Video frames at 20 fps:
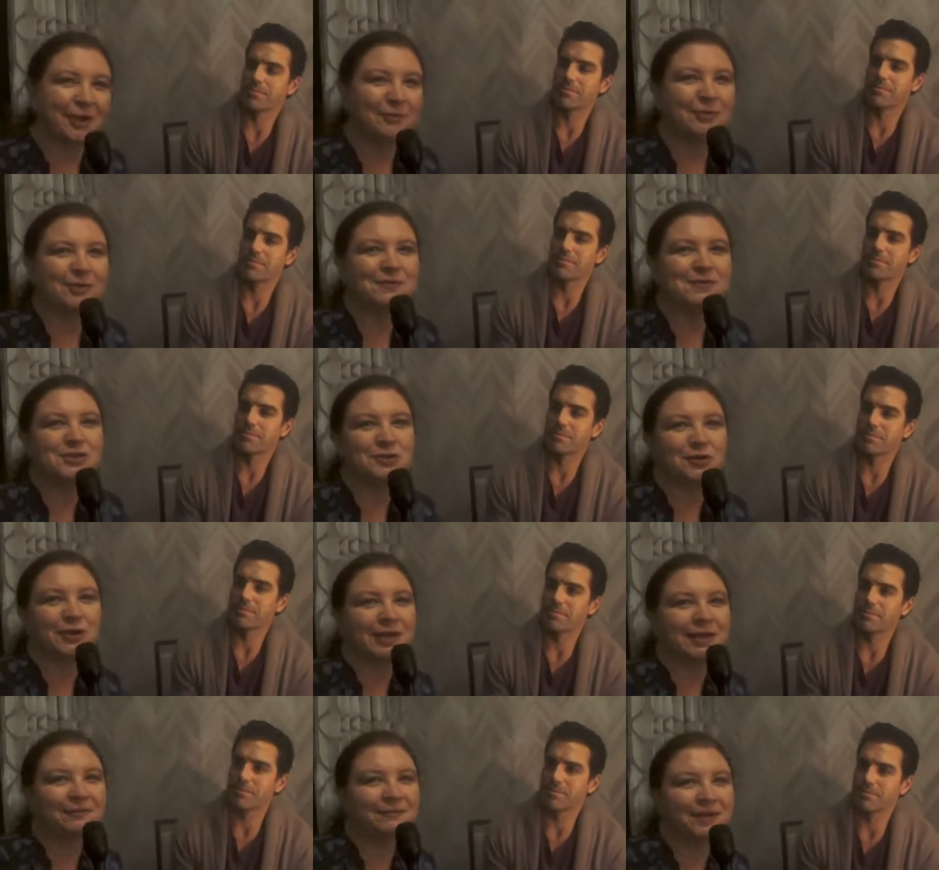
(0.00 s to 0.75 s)
Speaker 1: I am with
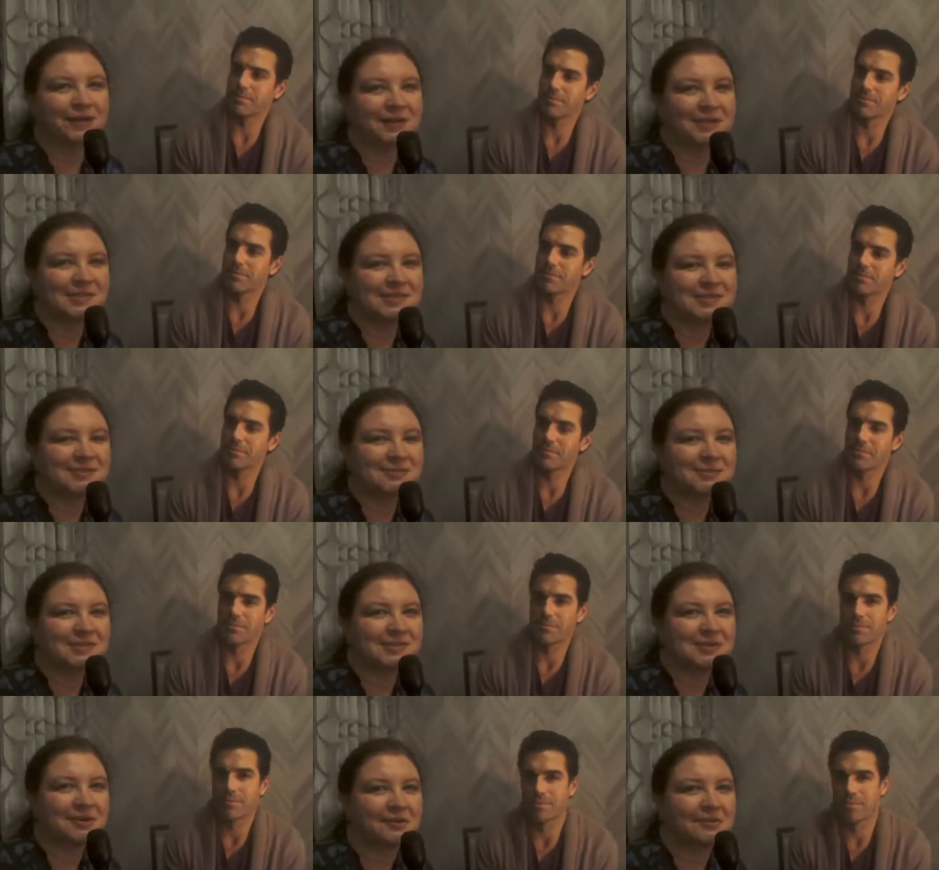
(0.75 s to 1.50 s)
Jordi
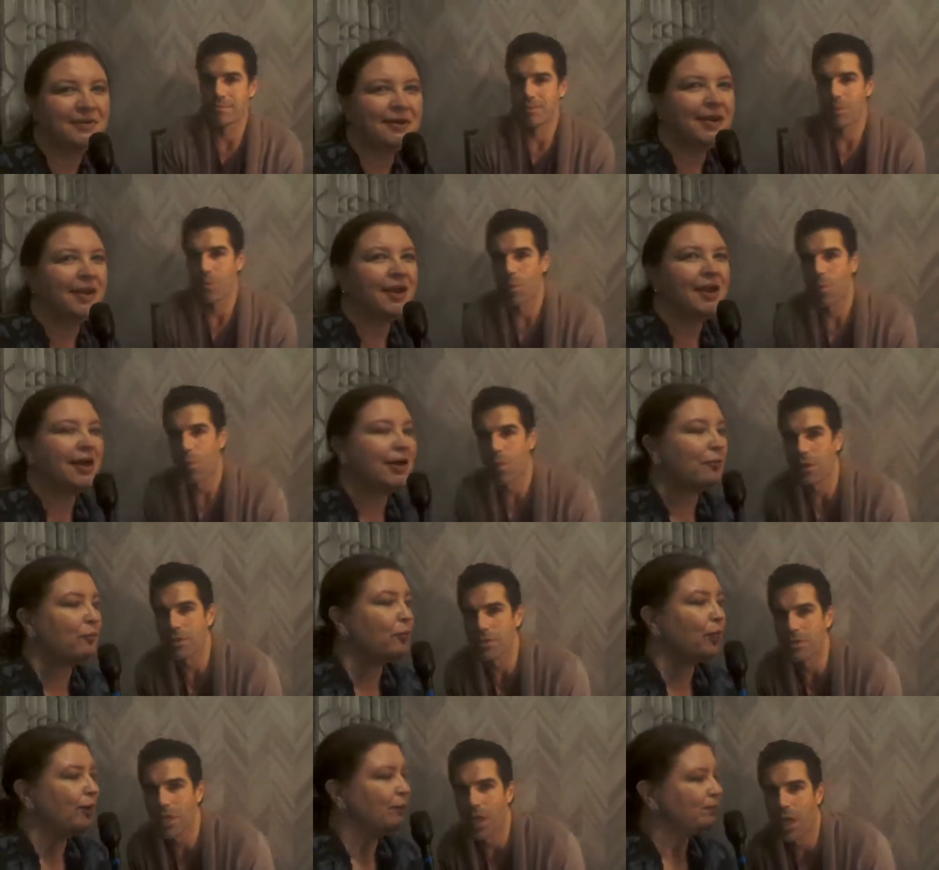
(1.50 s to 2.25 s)
Vilasuso.
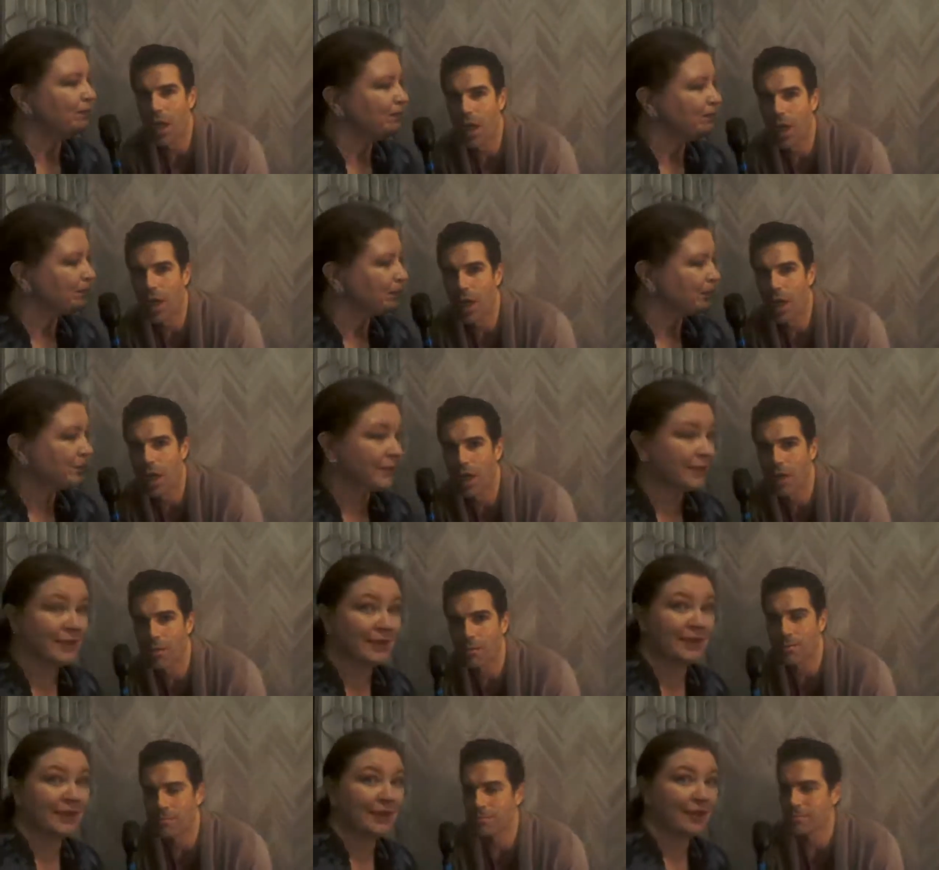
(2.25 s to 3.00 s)
What,
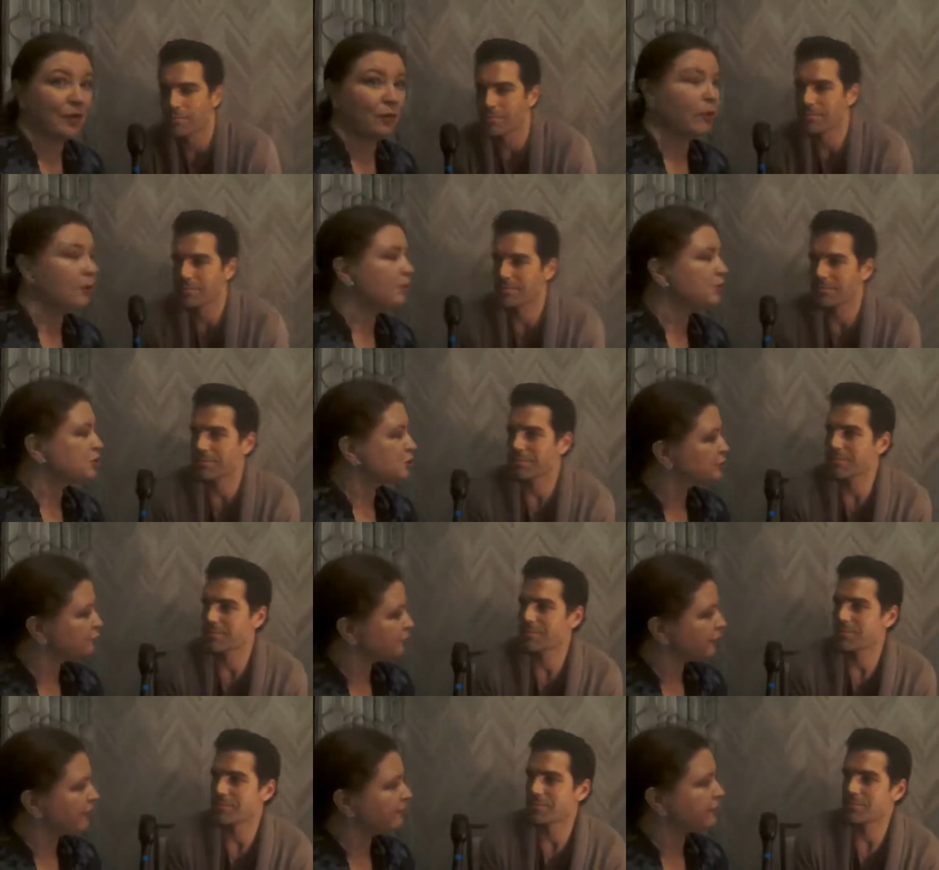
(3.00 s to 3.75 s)
what was your
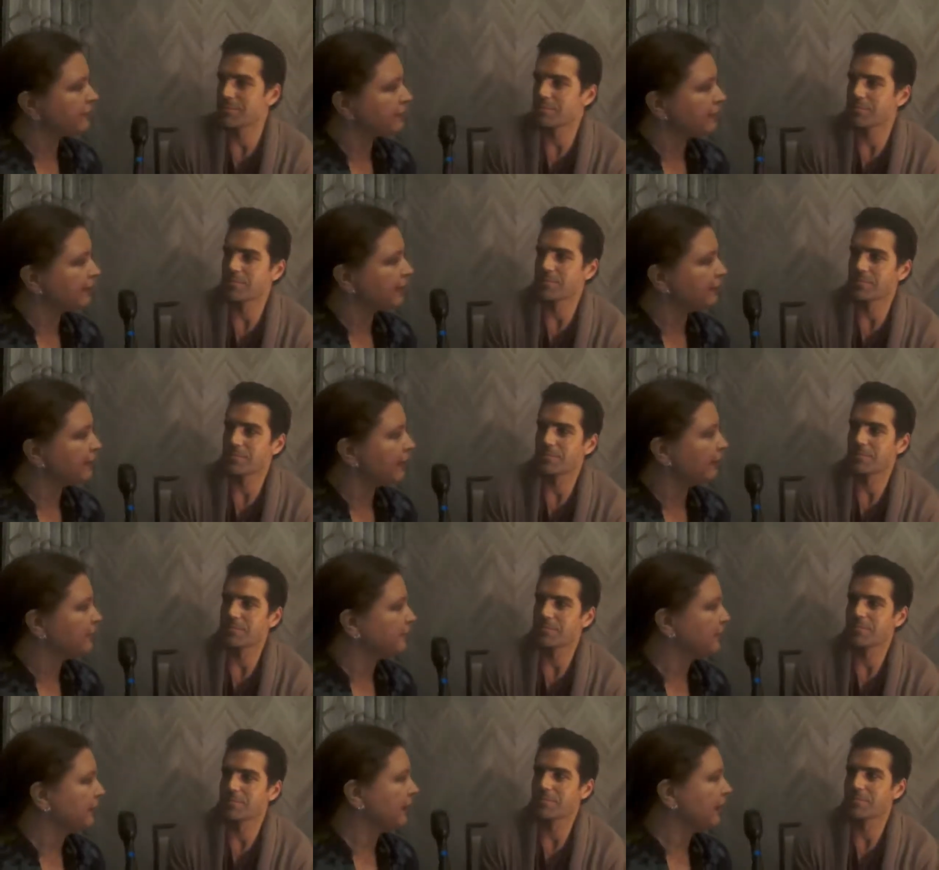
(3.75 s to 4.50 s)
favorite thing
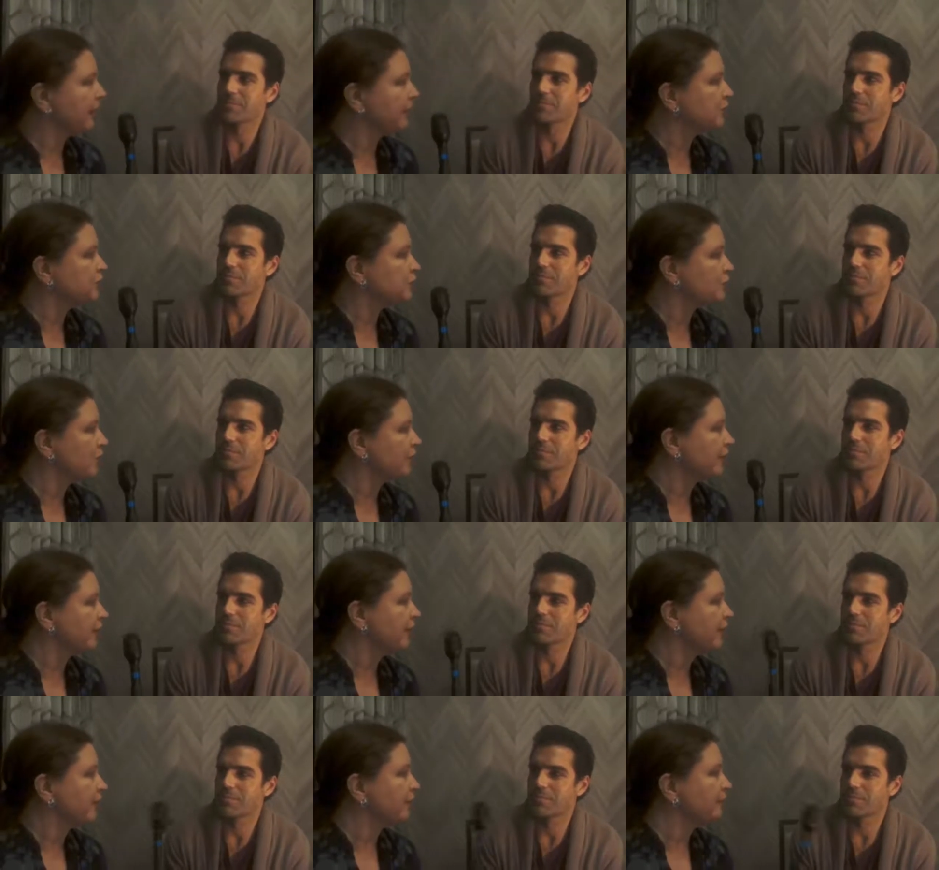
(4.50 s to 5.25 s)
about playing Dario?
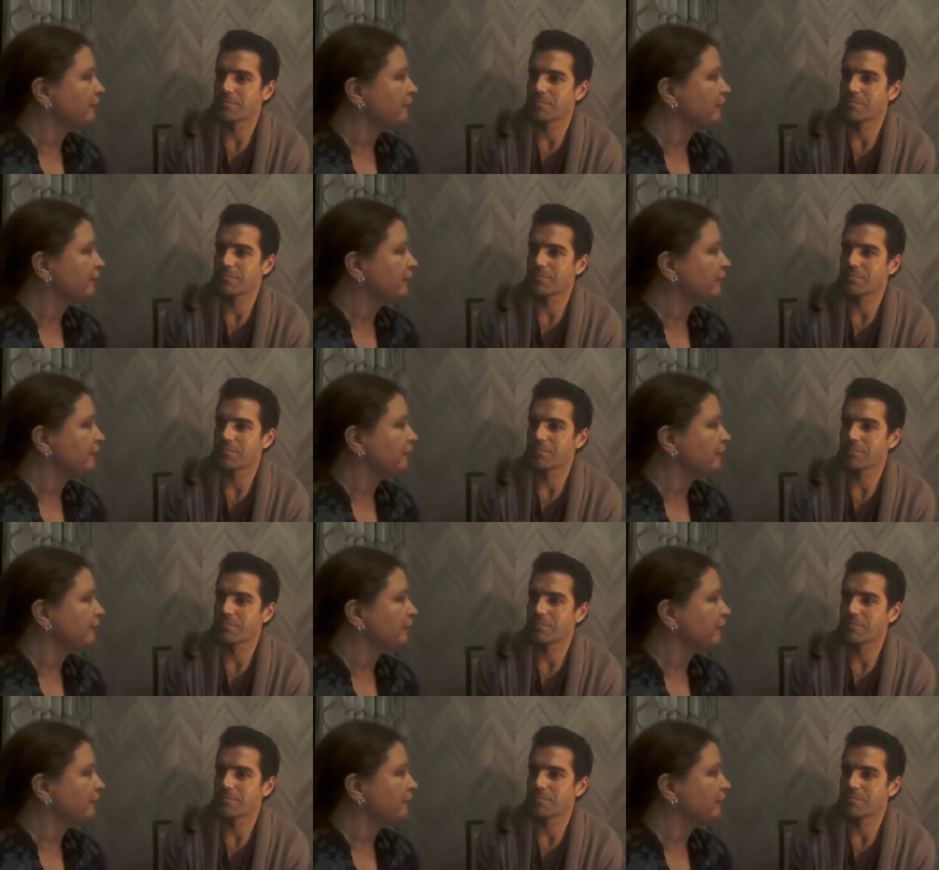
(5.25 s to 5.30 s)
